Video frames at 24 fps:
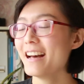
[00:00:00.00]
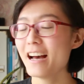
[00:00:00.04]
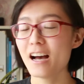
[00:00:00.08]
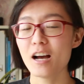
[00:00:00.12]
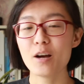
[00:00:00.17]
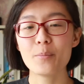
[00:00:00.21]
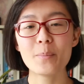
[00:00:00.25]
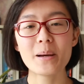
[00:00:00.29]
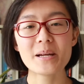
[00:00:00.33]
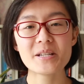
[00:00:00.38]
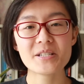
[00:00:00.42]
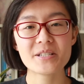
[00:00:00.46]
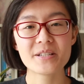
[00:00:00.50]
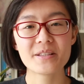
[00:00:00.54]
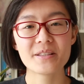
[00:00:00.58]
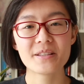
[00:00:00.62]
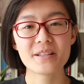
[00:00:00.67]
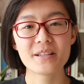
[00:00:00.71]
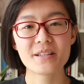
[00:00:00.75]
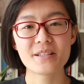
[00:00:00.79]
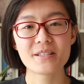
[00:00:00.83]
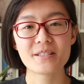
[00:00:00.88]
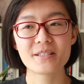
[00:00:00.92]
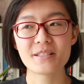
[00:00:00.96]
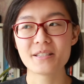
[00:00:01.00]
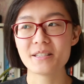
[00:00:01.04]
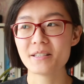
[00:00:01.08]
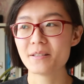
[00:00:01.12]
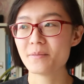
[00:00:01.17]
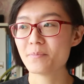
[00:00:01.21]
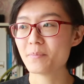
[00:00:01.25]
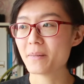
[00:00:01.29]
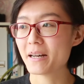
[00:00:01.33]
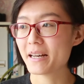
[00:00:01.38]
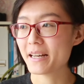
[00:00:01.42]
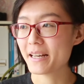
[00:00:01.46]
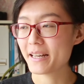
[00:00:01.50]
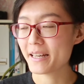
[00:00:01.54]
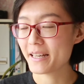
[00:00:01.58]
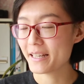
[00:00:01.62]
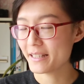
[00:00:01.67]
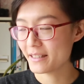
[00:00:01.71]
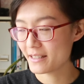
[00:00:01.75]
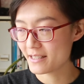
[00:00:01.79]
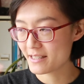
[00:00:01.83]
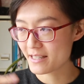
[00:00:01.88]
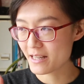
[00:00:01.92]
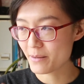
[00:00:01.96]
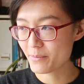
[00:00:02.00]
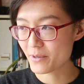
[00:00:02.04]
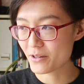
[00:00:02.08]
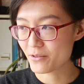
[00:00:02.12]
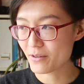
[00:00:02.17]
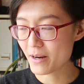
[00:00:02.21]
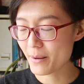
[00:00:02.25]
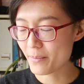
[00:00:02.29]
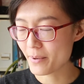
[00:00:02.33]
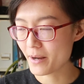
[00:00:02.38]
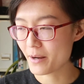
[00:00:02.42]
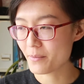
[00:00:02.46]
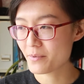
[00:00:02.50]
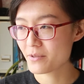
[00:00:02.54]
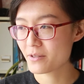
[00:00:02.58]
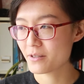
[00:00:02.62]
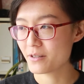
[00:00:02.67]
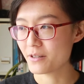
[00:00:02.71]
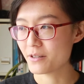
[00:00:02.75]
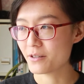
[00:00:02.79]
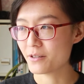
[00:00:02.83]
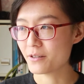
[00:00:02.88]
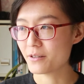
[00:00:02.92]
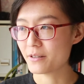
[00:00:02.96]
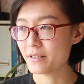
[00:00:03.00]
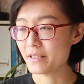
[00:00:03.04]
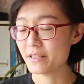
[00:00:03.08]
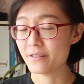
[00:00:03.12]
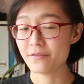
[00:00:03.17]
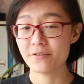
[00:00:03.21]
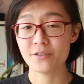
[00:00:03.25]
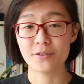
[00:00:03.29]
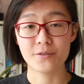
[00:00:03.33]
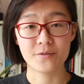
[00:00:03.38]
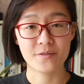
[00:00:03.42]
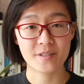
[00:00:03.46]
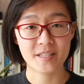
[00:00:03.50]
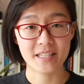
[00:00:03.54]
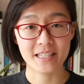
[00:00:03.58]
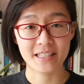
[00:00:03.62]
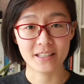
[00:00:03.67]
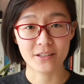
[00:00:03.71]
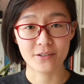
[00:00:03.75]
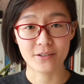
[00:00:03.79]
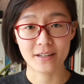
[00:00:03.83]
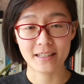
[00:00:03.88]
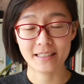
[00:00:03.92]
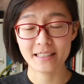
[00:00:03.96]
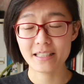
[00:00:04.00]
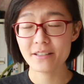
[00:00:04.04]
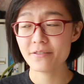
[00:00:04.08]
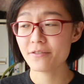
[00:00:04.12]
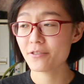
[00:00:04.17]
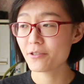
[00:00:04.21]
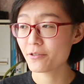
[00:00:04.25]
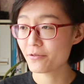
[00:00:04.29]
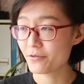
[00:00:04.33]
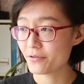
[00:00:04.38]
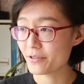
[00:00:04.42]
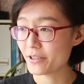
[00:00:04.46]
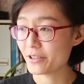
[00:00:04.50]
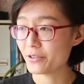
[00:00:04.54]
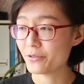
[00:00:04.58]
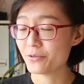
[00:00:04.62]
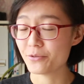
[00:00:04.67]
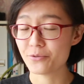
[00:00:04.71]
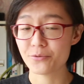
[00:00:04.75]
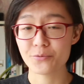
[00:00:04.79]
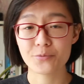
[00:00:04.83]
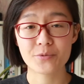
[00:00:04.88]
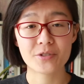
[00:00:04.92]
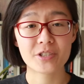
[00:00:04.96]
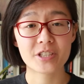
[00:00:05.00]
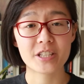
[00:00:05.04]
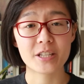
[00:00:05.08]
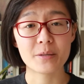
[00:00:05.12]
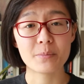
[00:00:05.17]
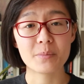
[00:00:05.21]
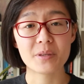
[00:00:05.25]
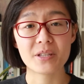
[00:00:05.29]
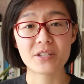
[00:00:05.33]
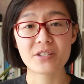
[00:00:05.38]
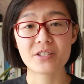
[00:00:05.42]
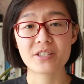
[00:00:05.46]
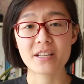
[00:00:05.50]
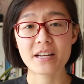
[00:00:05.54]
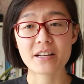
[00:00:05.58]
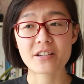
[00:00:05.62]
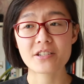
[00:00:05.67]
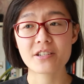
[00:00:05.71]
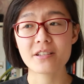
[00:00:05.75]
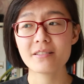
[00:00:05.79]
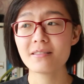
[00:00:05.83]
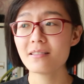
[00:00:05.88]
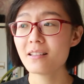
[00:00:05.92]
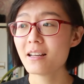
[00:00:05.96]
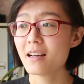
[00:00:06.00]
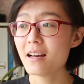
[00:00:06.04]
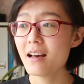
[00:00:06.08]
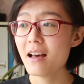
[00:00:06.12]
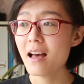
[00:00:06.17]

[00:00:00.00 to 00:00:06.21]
I mentioned this in my December wrap-up, so if you've seen it already, feel free to skip this section.